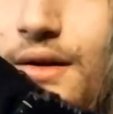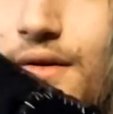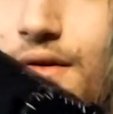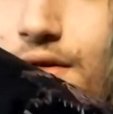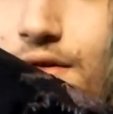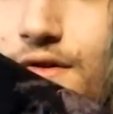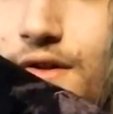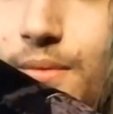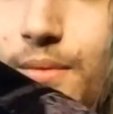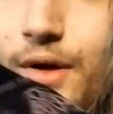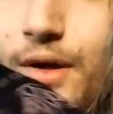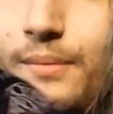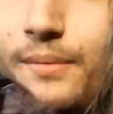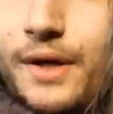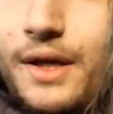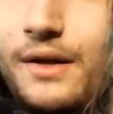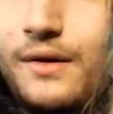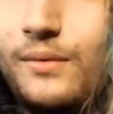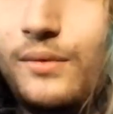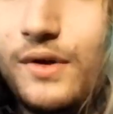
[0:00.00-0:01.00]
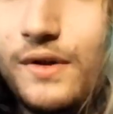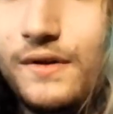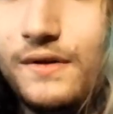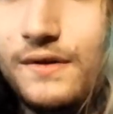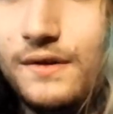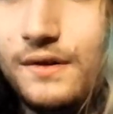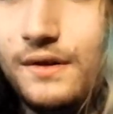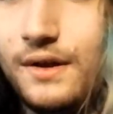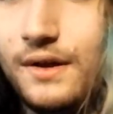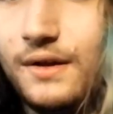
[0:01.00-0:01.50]
there's some hand-painted
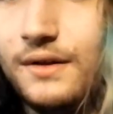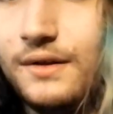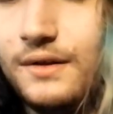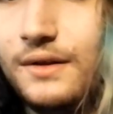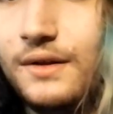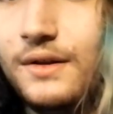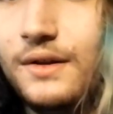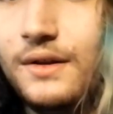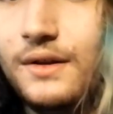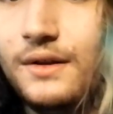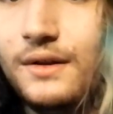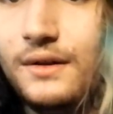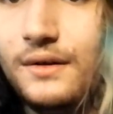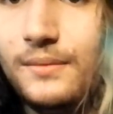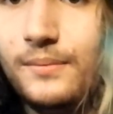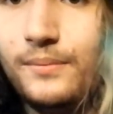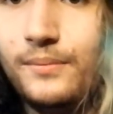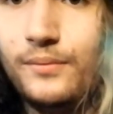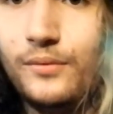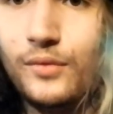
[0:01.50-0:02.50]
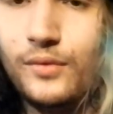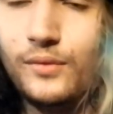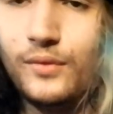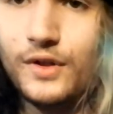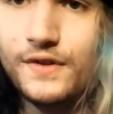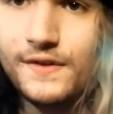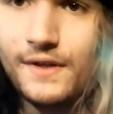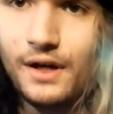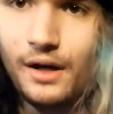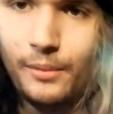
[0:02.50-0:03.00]
ones and like
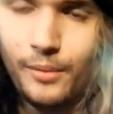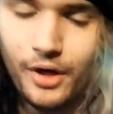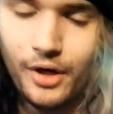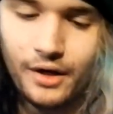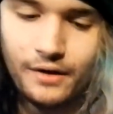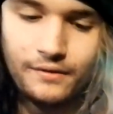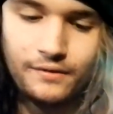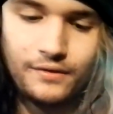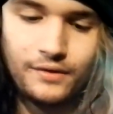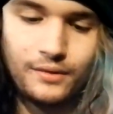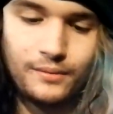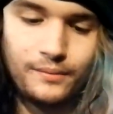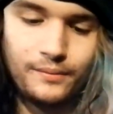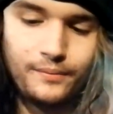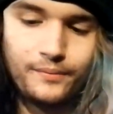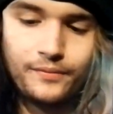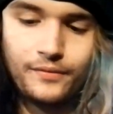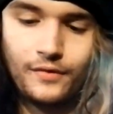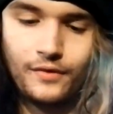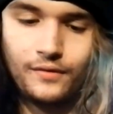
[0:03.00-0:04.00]
ones that I bought from